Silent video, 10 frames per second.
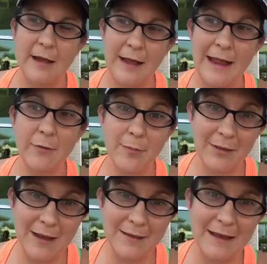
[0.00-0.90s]
I have a
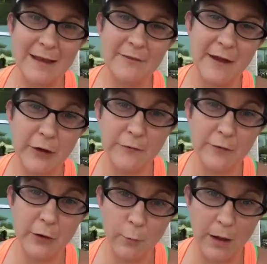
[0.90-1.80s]
plan that if I go
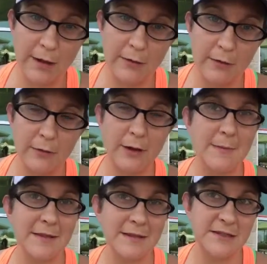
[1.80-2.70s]
for a walk or
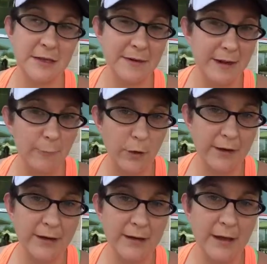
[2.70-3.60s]
I'm at the gym and I'm
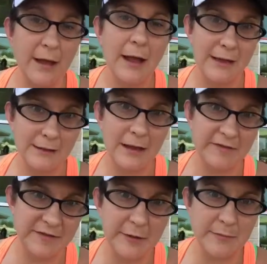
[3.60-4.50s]
walking, I
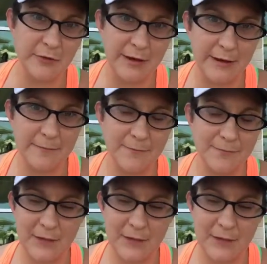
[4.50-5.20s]
live stream training.